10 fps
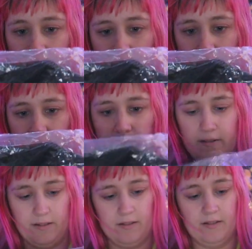I got
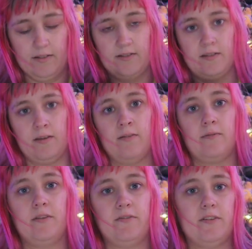this.
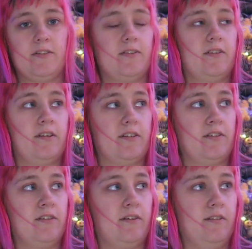I believe this is an
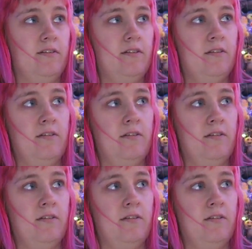XL.